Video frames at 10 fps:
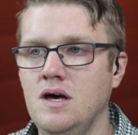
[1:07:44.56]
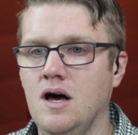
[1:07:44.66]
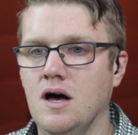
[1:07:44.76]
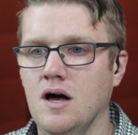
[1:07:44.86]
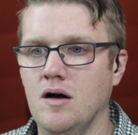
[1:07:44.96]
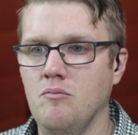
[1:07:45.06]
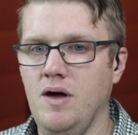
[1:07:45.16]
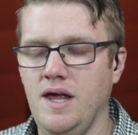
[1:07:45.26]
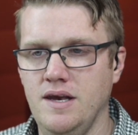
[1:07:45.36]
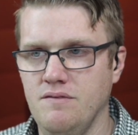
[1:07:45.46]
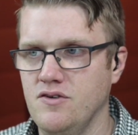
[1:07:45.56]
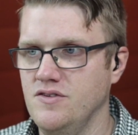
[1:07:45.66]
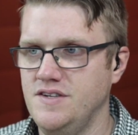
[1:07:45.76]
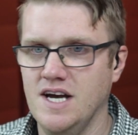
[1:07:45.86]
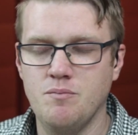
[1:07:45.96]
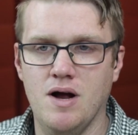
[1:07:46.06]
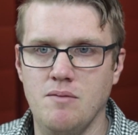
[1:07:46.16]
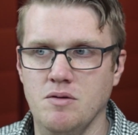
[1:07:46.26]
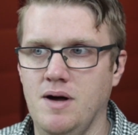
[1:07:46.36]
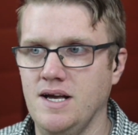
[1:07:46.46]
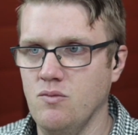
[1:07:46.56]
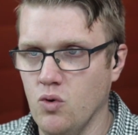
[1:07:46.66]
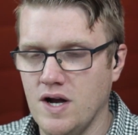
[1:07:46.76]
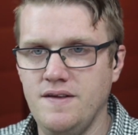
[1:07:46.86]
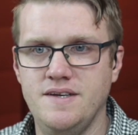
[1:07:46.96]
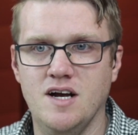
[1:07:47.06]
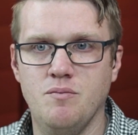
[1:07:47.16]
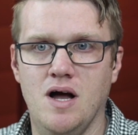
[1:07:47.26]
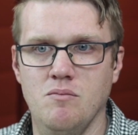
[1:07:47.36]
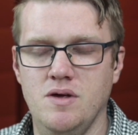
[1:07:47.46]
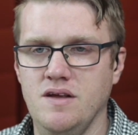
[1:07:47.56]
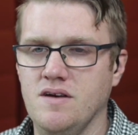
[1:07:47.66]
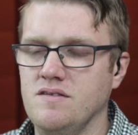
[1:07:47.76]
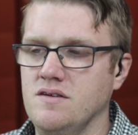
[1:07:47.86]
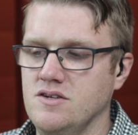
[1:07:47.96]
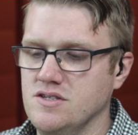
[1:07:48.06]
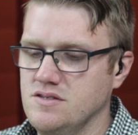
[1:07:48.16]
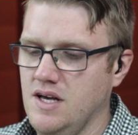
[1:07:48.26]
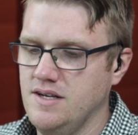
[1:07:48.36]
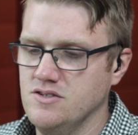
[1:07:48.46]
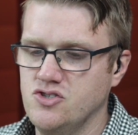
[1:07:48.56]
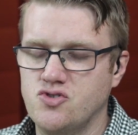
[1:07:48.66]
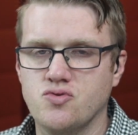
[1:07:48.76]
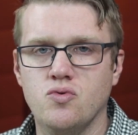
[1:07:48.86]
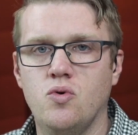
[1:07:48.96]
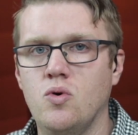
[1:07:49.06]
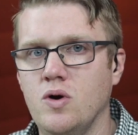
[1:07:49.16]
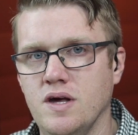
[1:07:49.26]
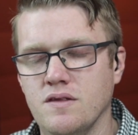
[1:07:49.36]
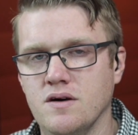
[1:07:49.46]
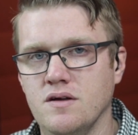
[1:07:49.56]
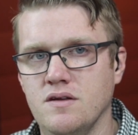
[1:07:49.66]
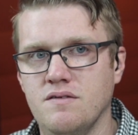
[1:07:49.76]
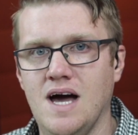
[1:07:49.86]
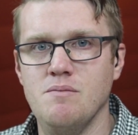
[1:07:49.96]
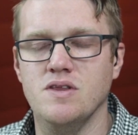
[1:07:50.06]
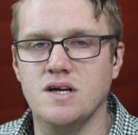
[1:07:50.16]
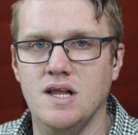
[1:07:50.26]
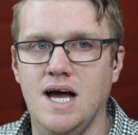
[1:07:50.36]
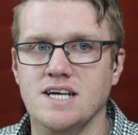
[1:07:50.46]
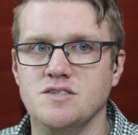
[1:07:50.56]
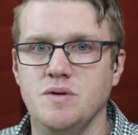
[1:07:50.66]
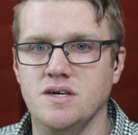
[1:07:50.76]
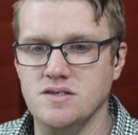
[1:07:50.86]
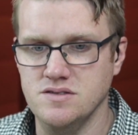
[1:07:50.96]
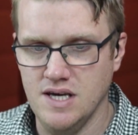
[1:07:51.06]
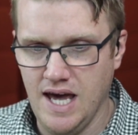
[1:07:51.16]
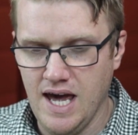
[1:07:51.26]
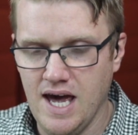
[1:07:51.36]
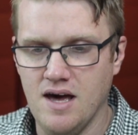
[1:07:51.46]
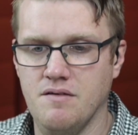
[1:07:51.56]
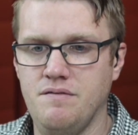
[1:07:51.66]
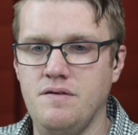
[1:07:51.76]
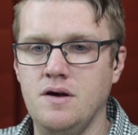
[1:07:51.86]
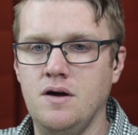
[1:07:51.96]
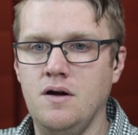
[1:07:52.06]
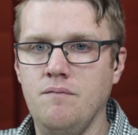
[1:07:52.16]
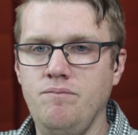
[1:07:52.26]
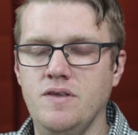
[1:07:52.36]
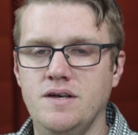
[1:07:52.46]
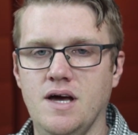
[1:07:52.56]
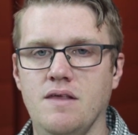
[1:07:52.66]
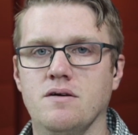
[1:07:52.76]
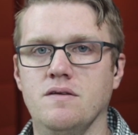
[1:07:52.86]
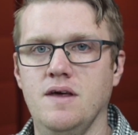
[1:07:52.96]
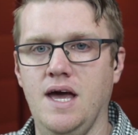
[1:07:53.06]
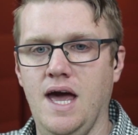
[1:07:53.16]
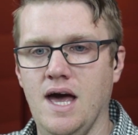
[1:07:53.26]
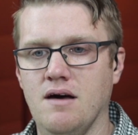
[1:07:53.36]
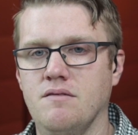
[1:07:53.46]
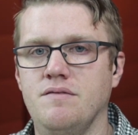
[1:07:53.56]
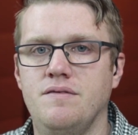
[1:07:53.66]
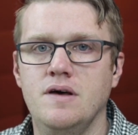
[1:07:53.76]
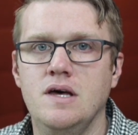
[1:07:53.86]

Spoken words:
And if there's a tech problem, I can work on the tech problem, and it doesn't just like destroy the vibe of the class, because they have the tether, they have